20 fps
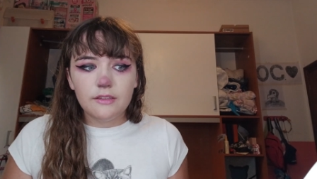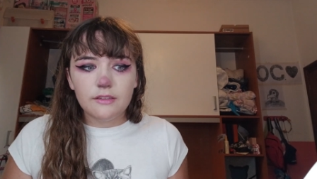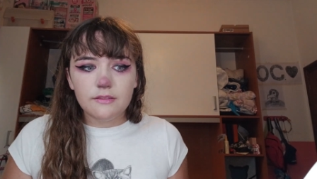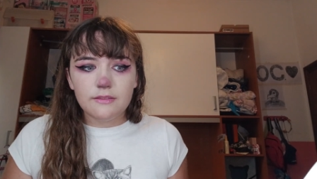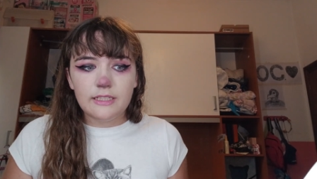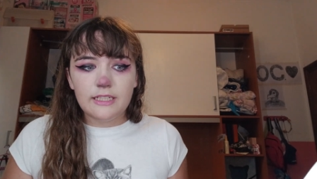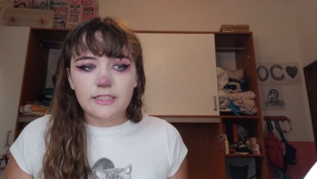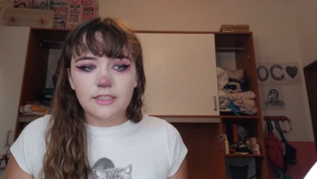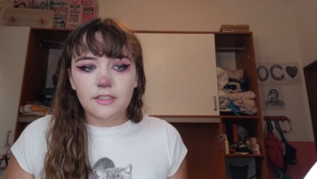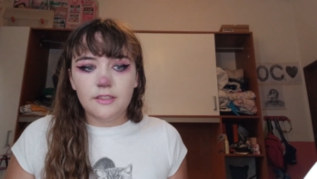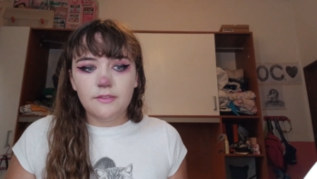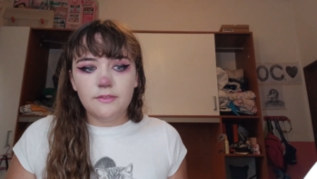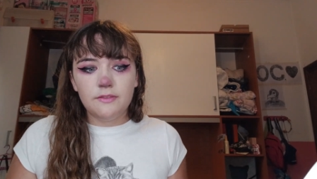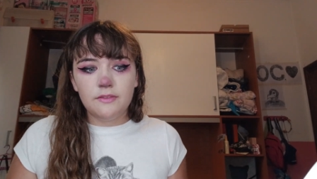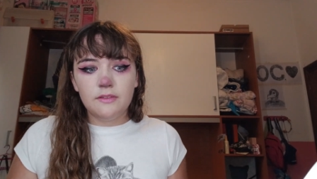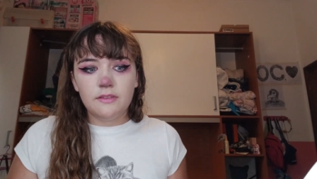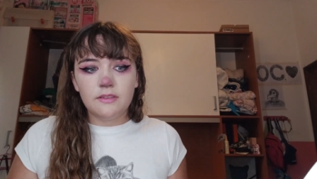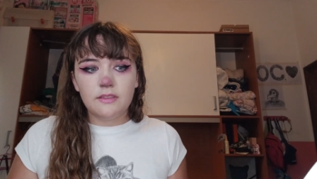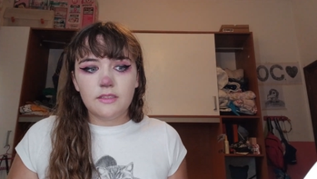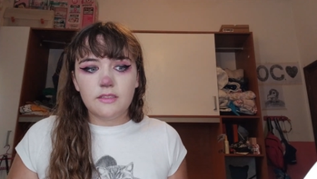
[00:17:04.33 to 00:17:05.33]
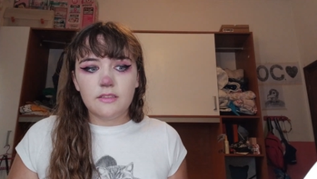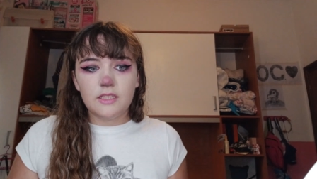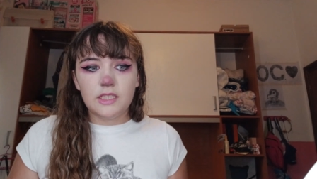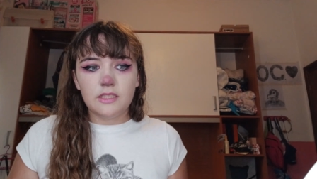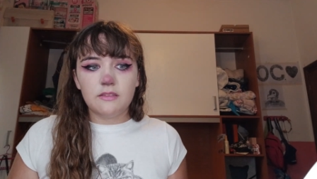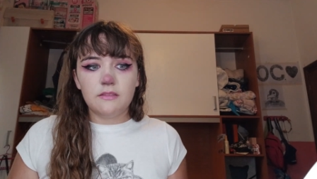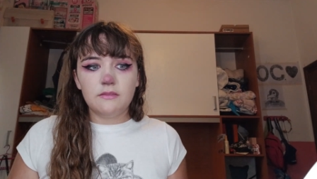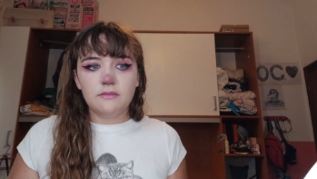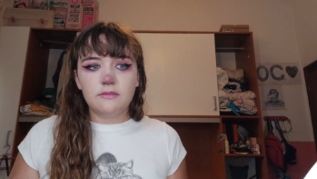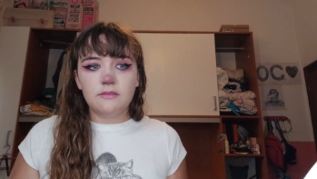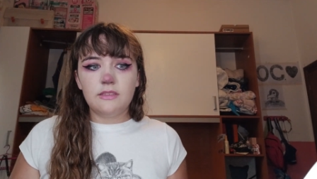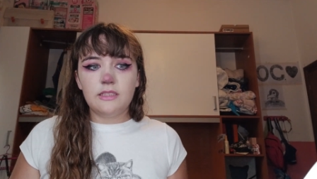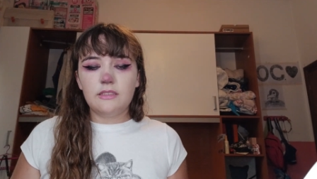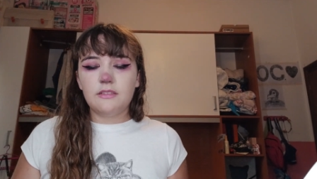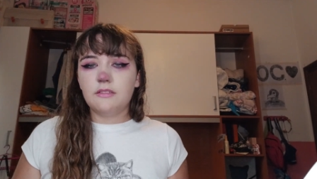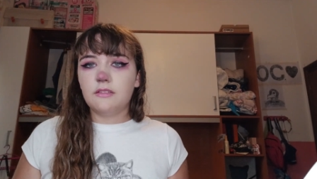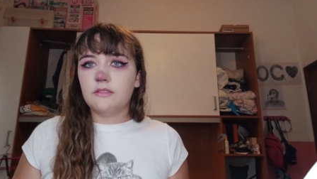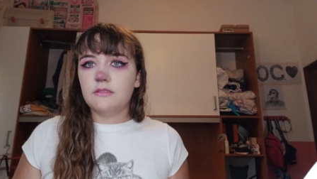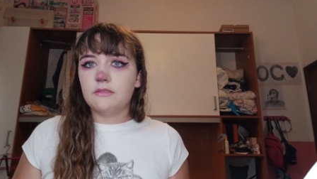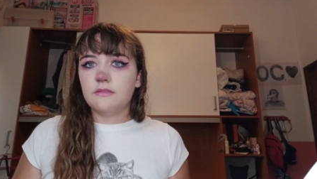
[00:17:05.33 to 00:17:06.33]
I
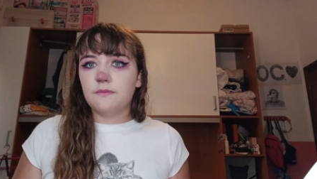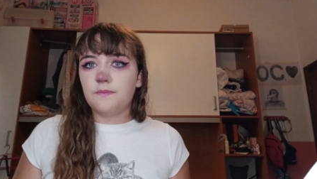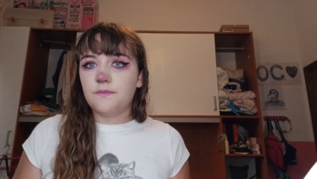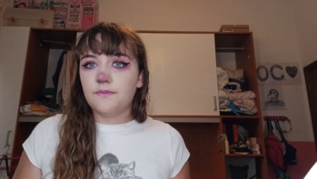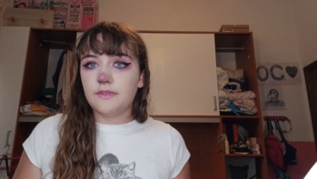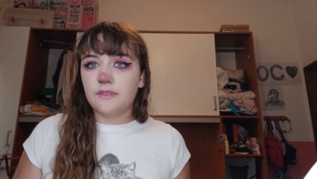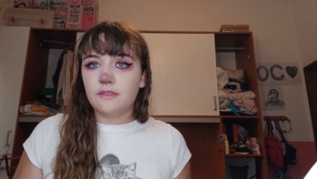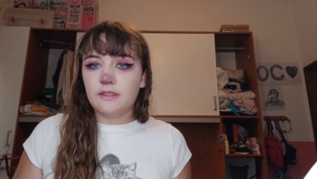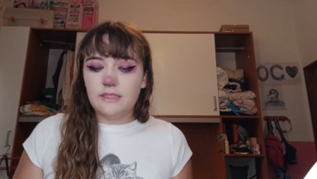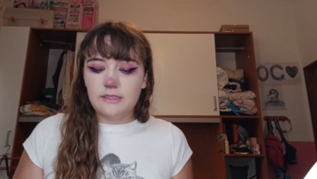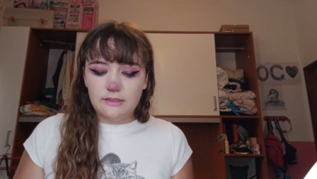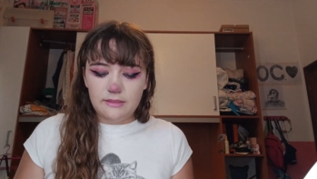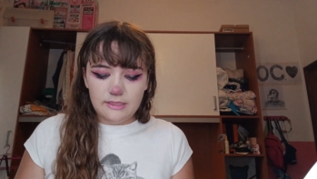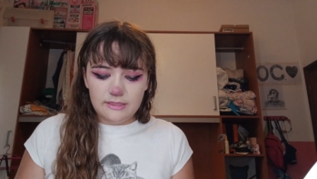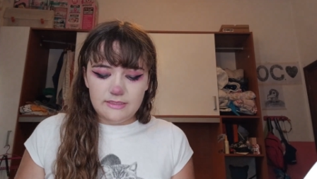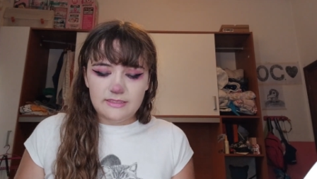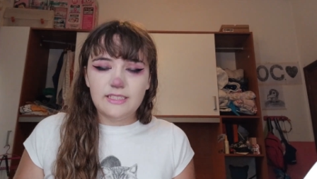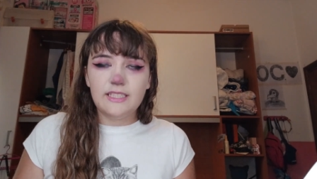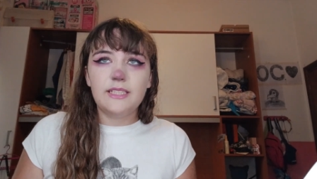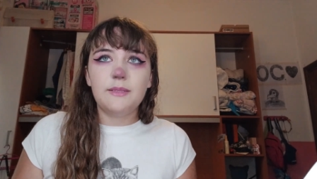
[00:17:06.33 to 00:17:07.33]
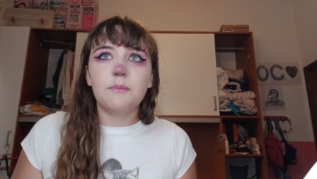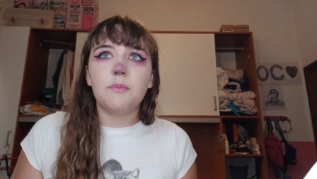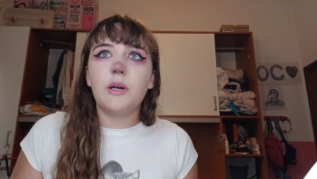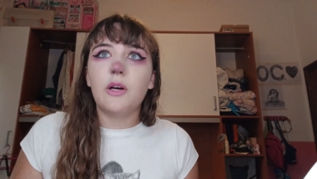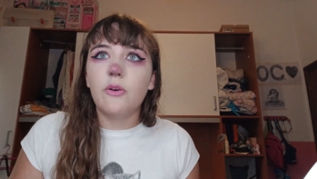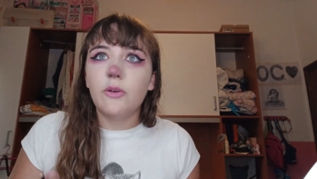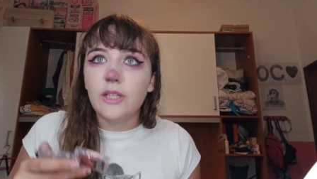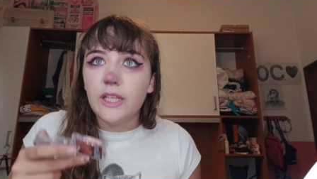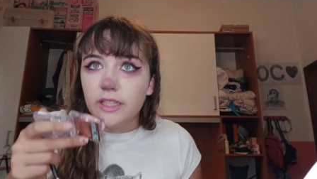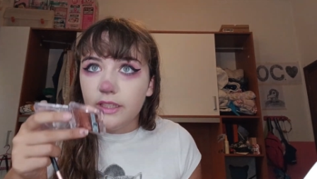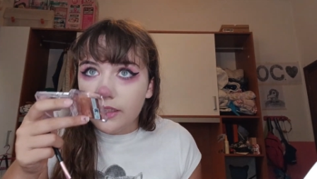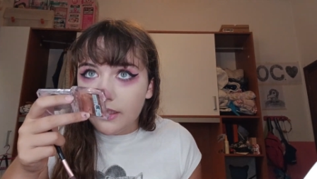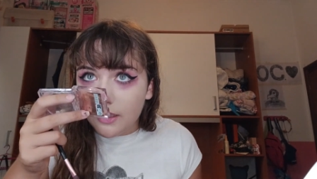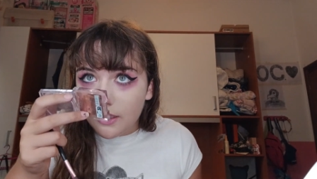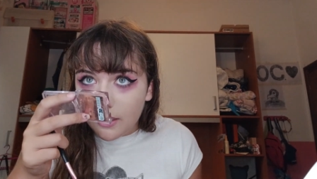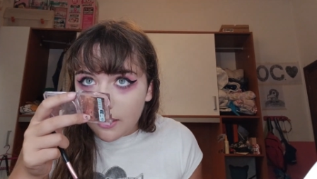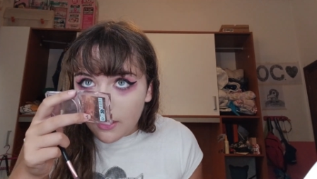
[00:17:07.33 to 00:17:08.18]
don't know, the city in Poland.